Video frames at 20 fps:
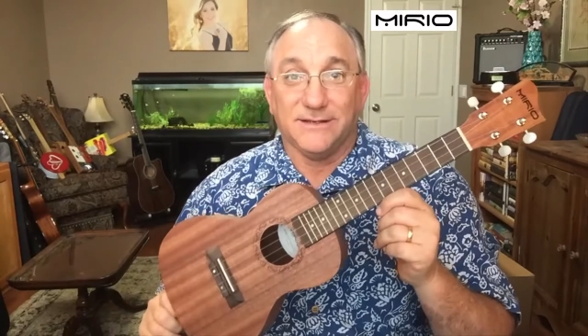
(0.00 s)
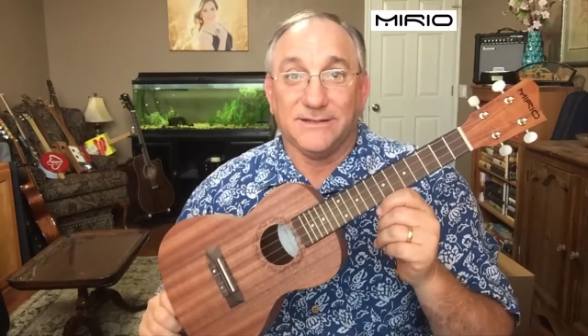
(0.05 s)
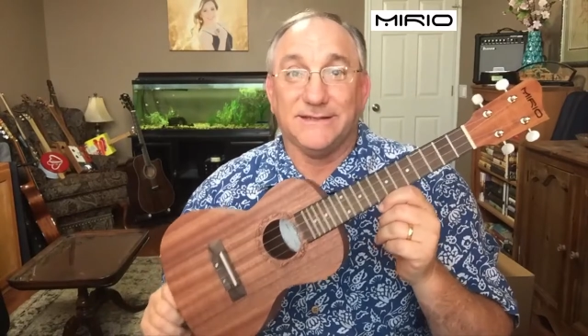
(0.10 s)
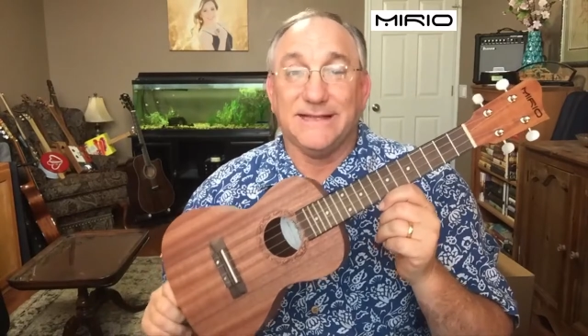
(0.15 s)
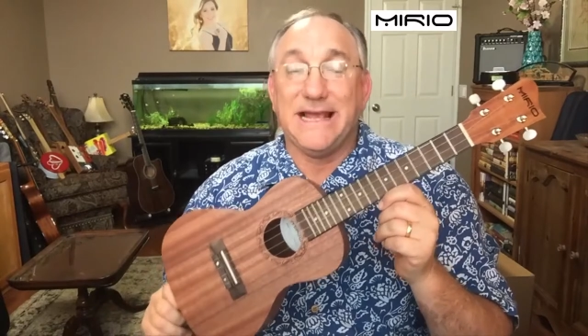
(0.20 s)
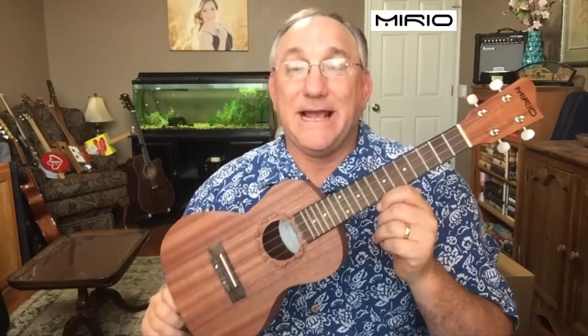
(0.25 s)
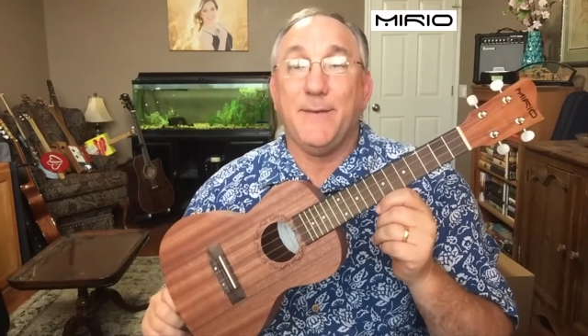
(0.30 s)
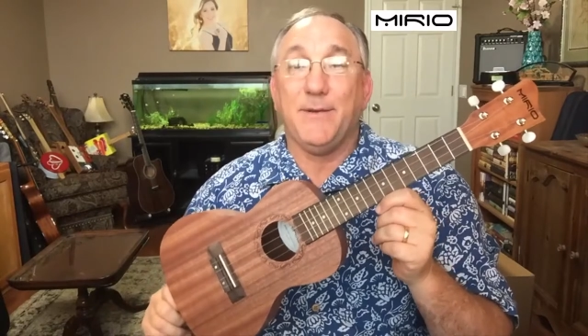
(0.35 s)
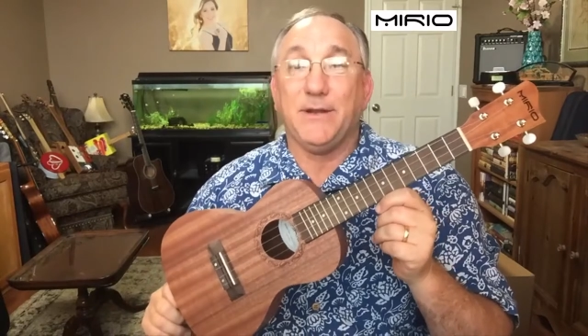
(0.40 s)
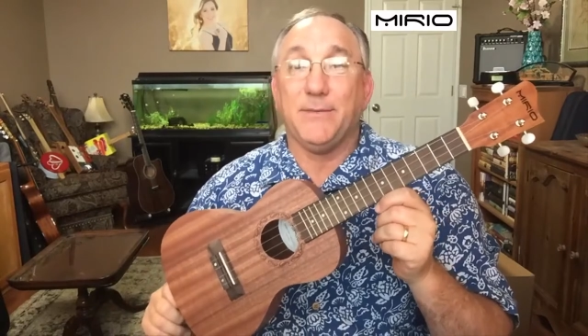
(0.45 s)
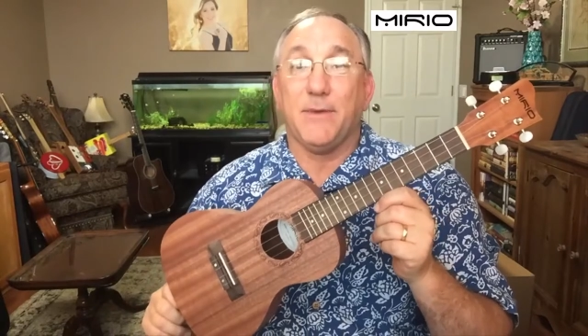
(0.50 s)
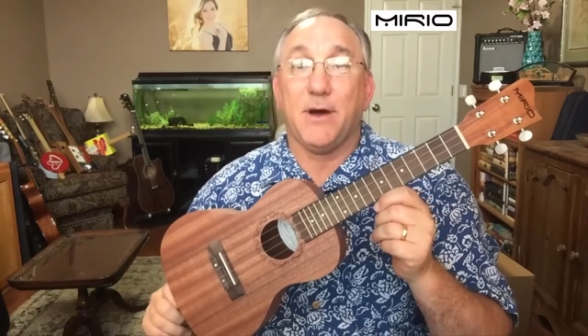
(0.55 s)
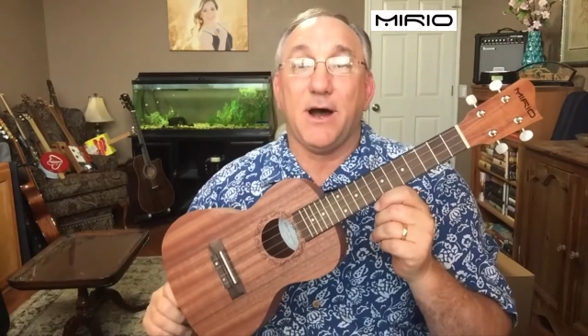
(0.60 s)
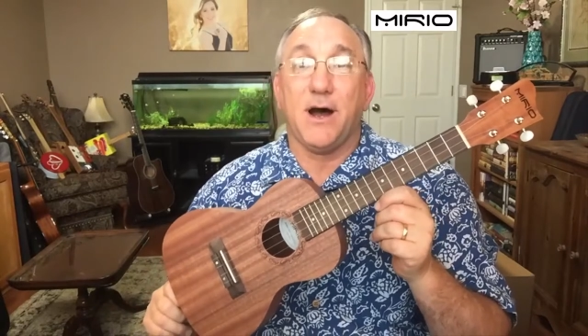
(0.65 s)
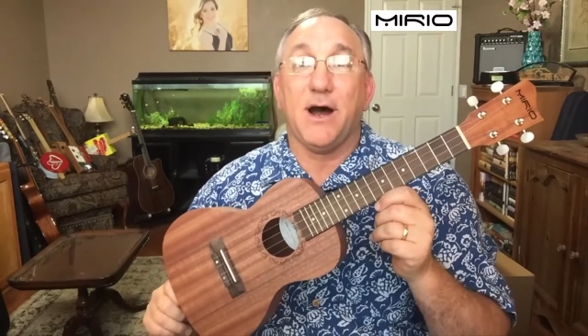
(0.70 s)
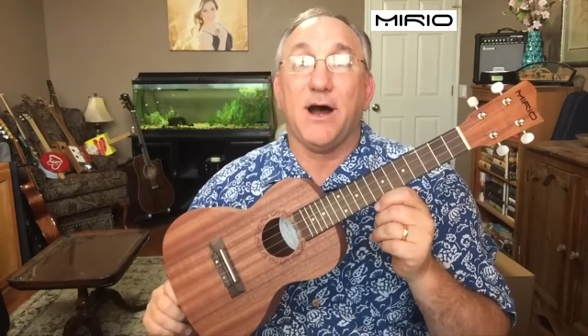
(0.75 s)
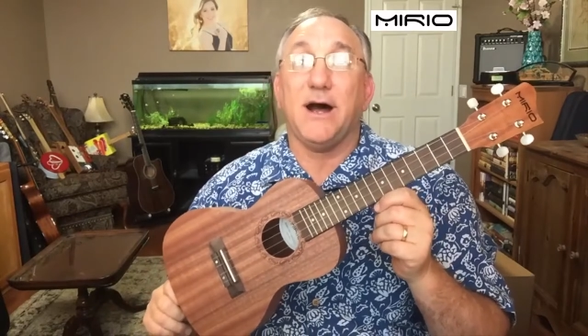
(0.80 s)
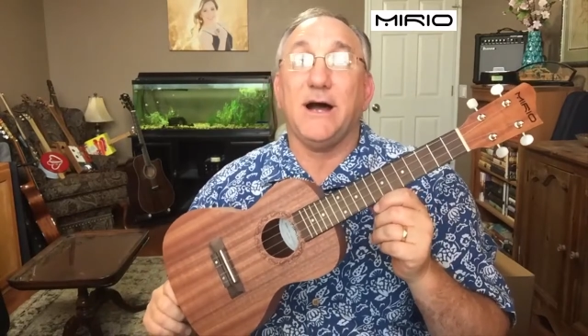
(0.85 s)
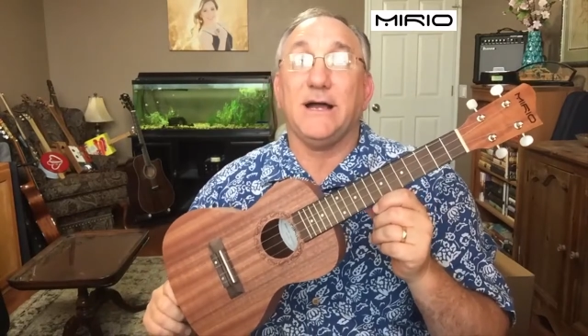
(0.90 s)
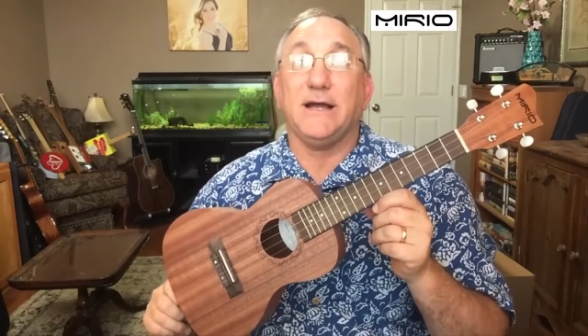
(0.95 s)
laminate
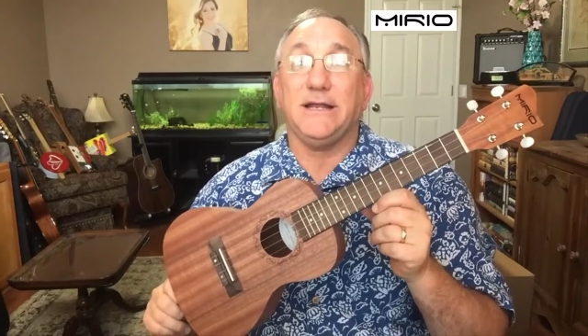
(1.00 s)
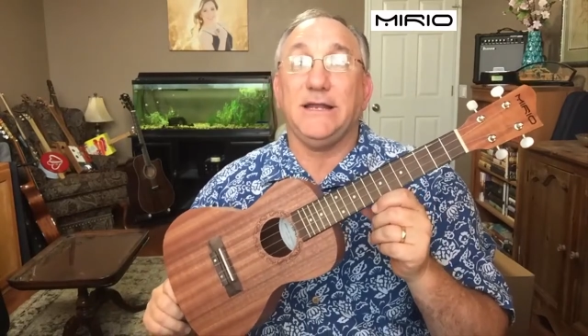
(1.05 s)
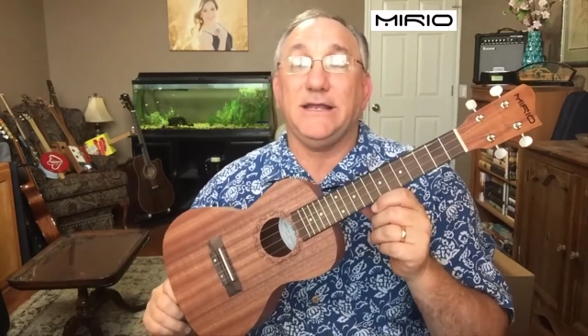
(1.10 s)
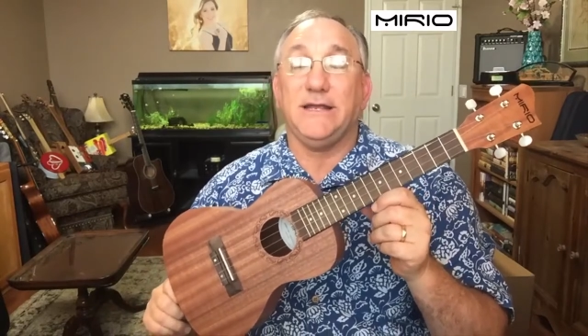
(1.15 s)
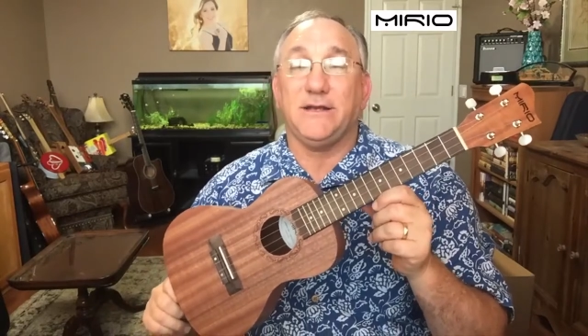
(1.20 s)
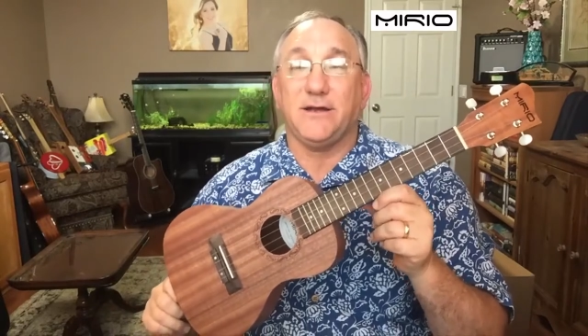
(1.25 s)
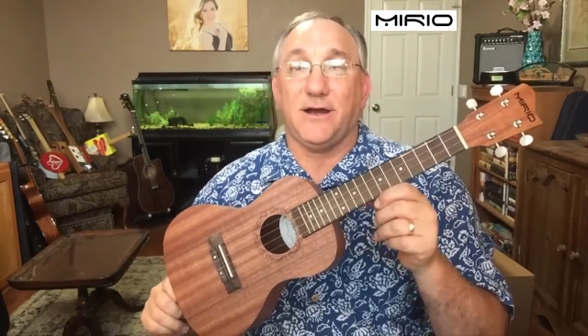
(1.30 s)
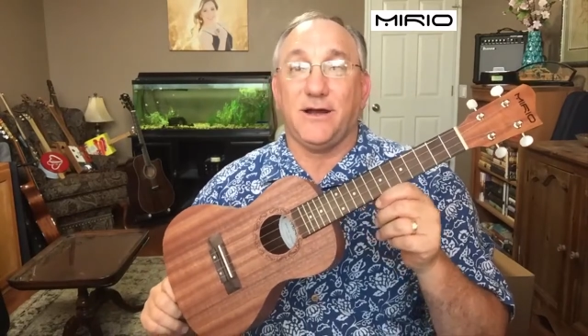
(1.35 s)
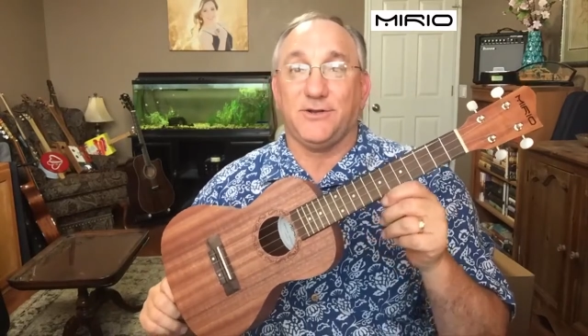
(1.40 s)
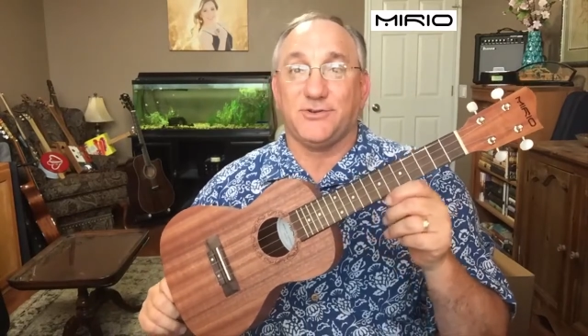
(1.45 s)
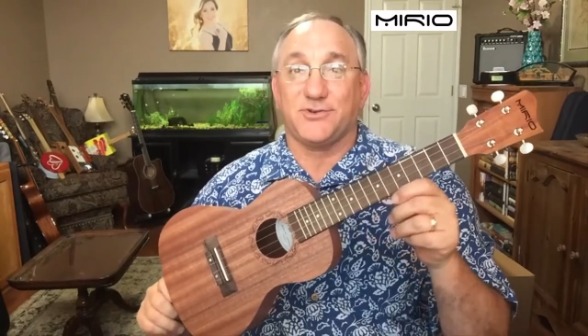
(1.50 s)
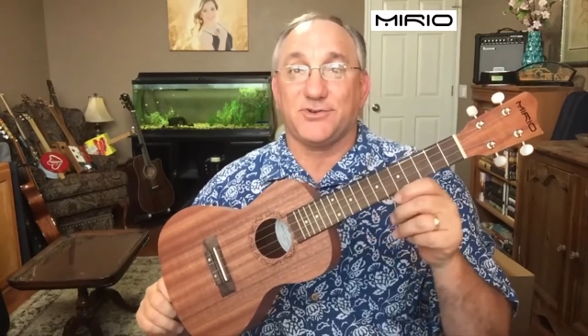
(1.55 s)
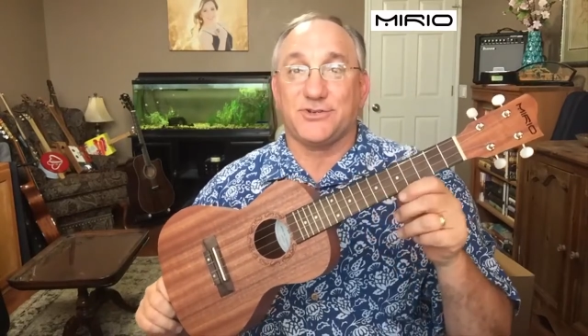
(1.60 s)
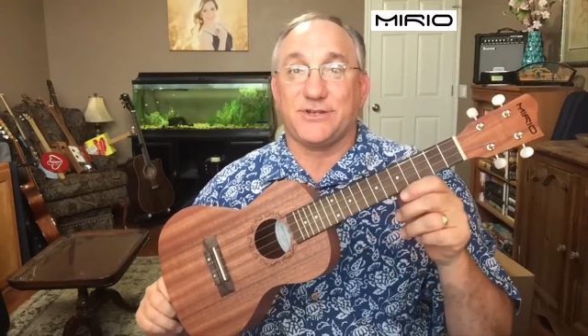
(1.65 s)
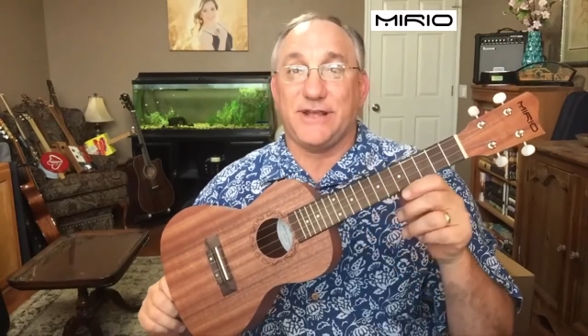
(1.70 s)
mahogany concert